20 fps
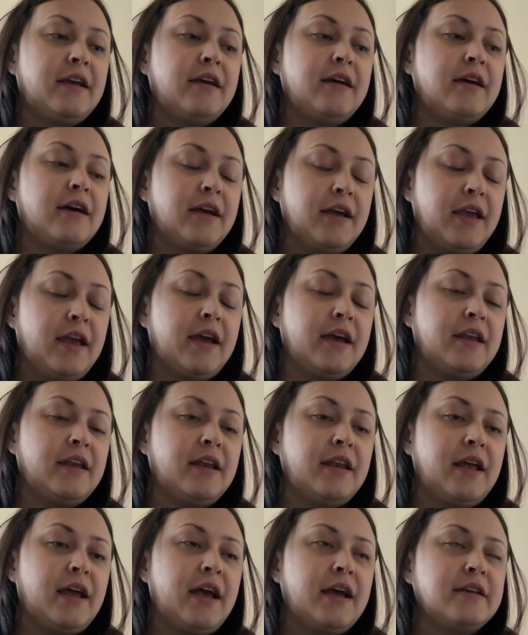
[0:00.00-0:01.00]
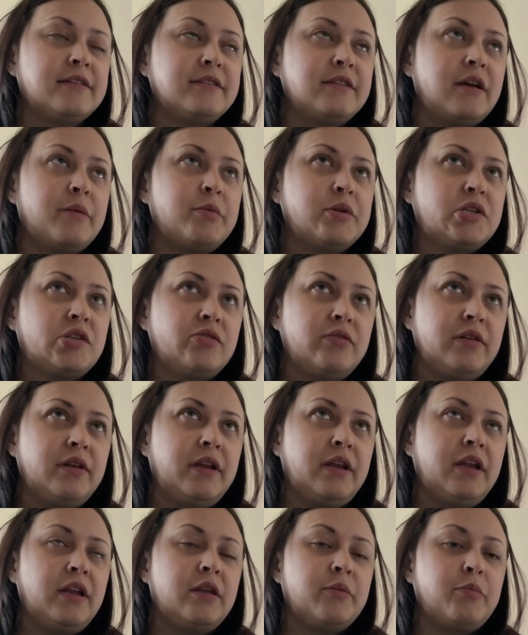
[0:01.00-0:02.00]
again as an
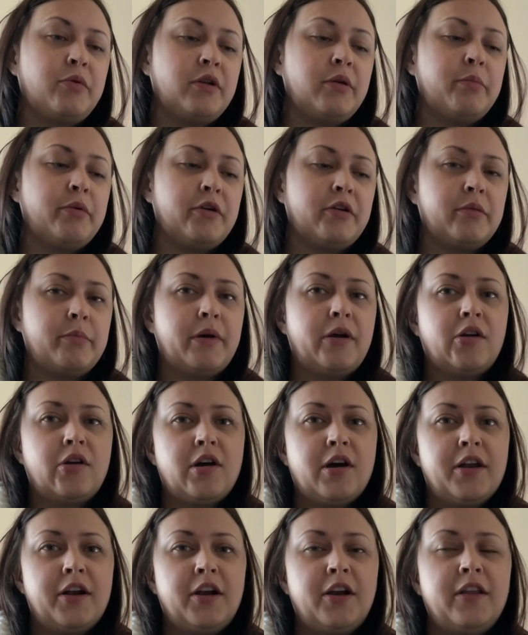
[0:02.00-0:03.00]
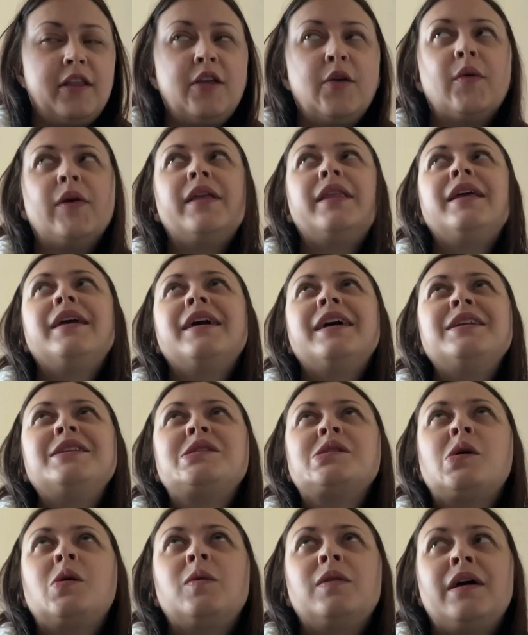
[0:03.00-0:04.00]
opportunity to put a birthmark on her. The only thing I
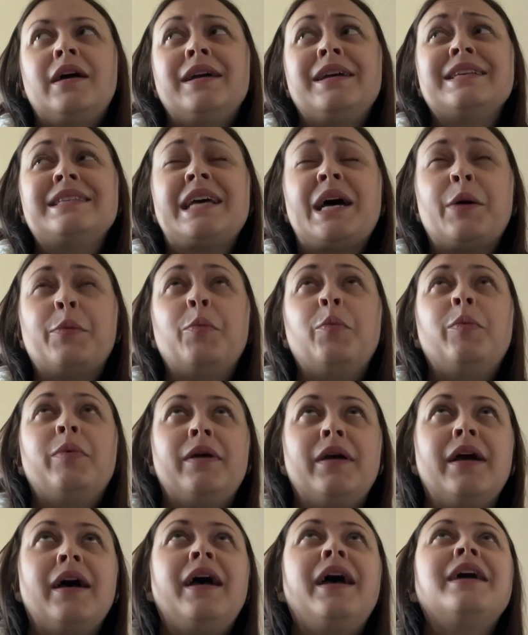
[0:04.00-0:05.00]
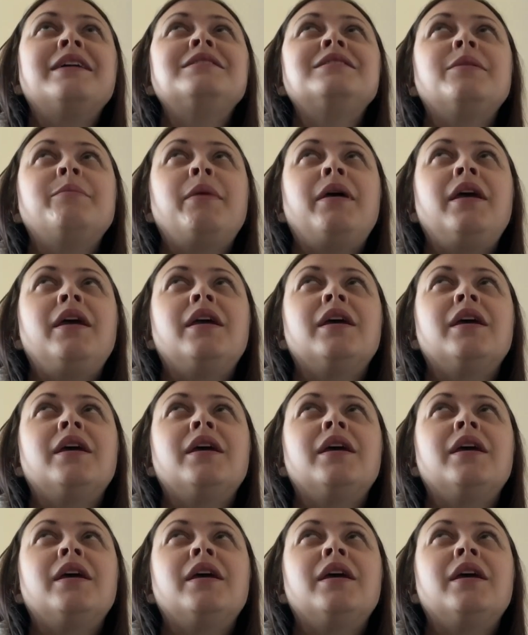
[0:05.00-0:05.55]
don't like is how big I had to make